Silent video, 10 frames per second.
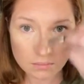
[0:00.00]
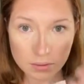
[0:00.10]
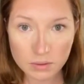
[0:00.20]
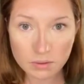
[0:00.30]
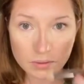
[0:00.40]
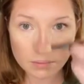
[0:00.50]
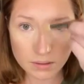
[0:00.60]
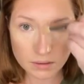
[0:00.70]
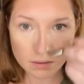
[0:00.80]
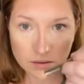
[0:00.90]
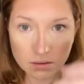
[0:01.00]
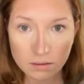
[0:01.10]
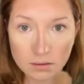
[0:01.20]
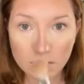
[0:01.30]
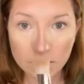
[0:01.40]
Boom.
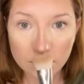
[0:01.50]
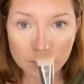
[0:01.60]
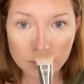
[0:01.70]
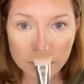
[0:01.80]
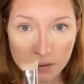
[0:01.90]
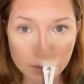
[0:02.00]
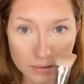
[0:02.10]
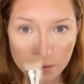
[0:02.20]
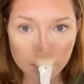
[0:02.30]
I'm going to